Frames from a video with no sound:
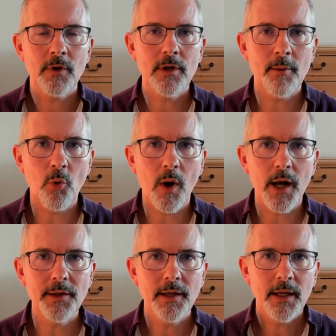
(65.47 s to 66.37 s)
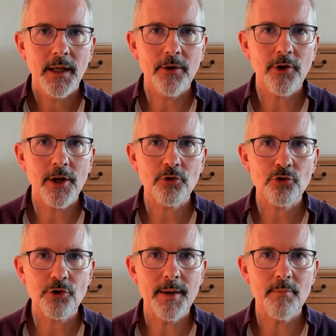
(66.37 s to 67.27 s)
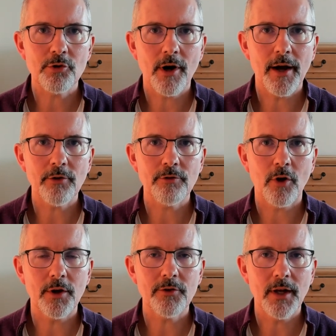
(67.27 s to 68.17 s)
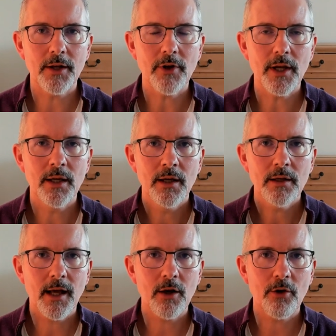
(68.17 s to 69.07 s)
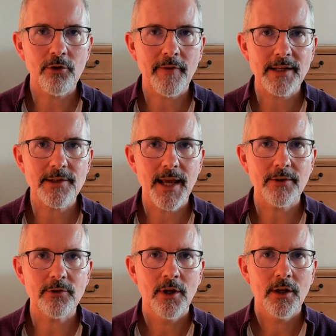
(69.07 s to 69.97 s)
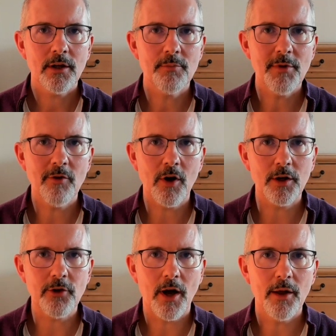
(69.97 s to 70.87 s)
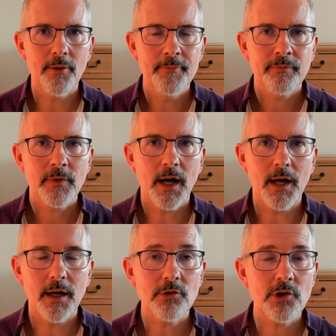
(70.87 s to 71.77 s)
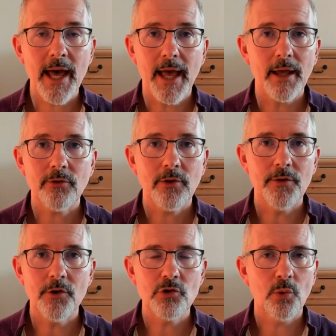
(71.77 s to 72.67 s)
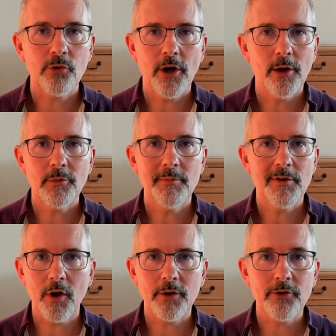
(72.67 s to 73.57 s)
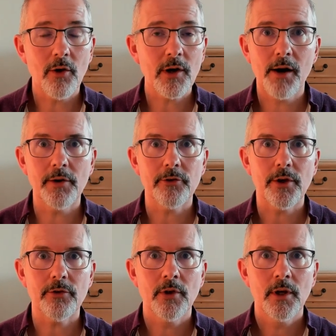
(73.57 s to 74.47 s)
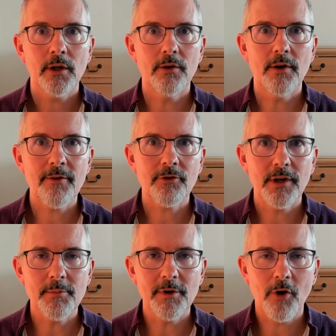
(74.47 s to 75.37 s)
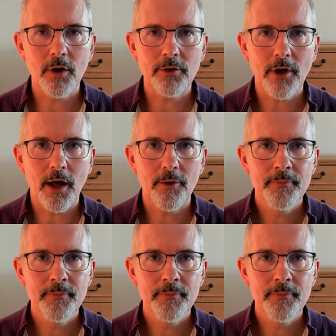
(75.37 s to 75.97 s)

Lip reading: Number one is the extreme price volatility. Now, lots of assets can be volatile. Shares in the short term can be volatile. Currencies can definitely be volatile.